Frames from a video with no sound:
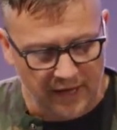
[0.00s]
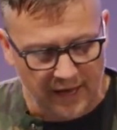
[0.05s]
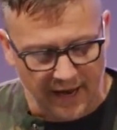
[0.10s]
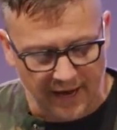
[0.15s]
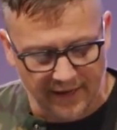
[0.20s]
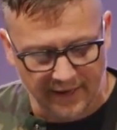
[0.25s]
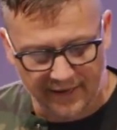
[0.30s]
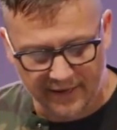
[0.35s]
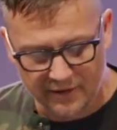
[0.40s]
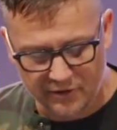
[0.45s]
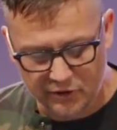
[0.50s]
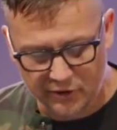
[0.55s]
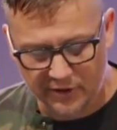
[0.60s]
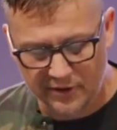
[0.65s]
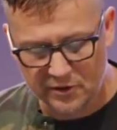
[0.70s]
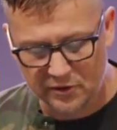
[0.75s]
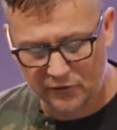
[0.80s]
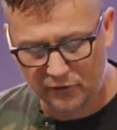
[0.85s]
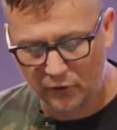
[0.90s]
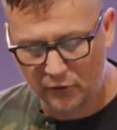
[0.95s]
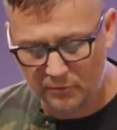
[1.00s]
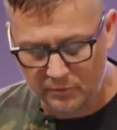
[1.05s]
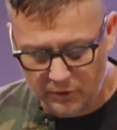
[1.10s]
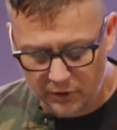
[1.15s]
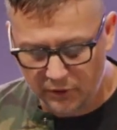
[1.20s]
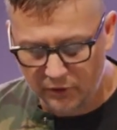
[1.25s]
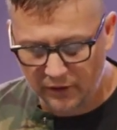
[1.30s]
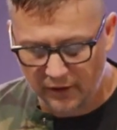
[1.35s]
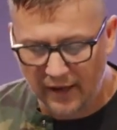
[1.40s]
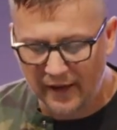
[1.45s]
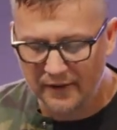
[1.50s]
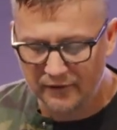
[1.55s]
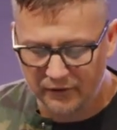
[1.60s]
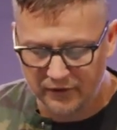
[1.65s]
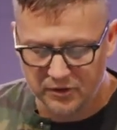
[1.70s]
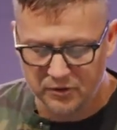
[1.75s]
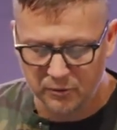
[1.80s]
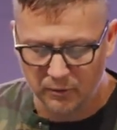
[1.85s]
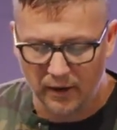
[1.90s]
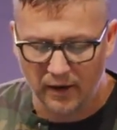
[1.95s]
and it can transform your life
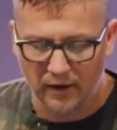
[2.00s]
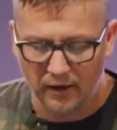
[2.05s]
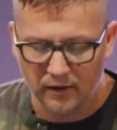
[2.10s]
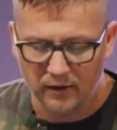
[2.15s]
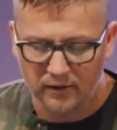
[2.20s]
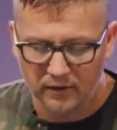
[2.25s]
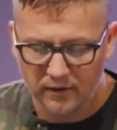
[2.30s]
as well.